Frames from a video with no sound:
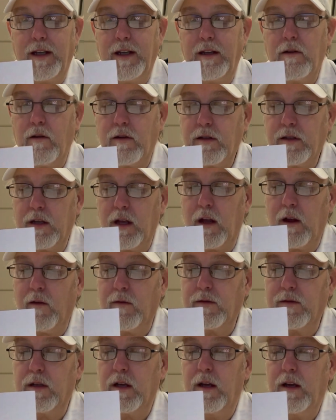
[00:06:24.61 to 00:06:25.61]
eat
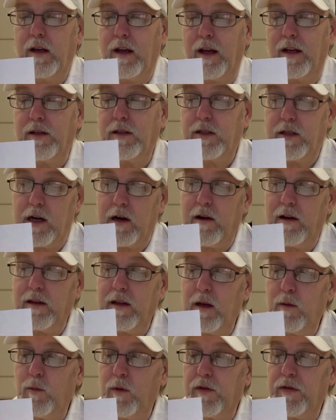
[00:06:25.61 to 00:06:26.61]
ourselves and sharing
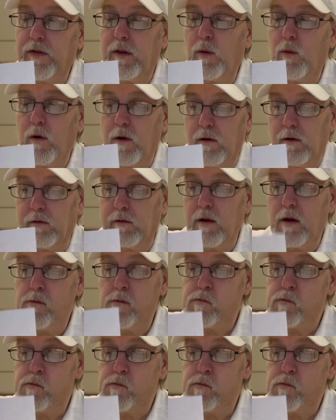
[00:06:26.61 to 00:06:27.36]
them with the world,